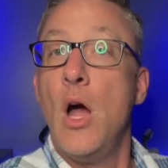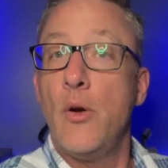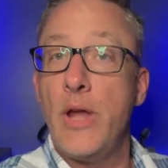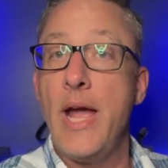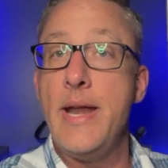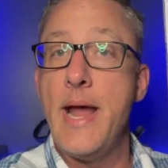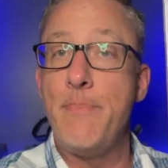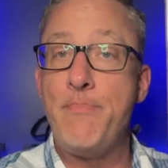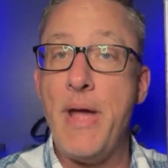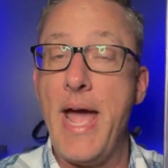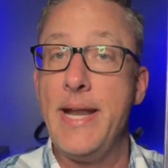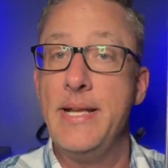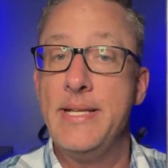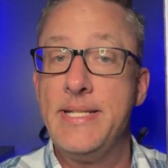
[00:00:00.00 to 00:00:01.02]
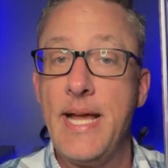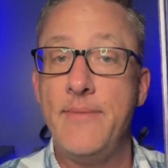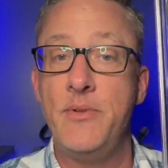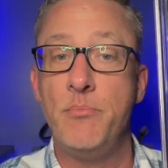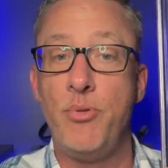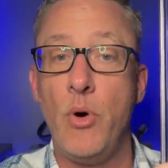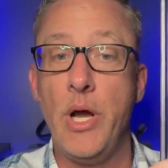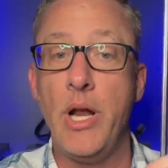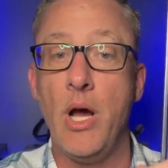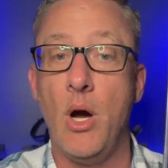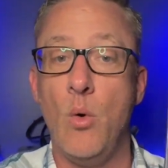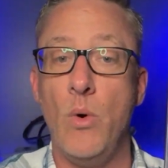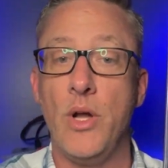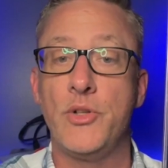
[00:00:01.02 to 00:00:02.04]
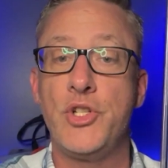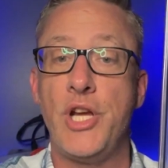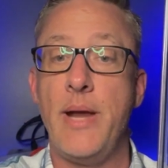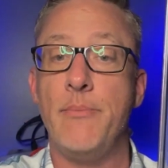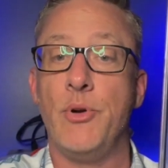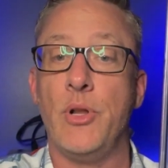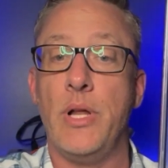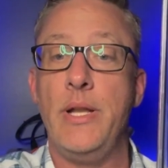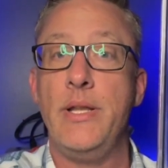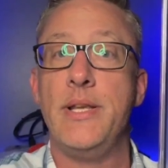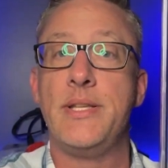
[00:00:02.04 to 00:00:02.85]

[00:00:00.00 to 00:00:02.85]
Okay, not bad. 7.0, Wilt Chamberlain.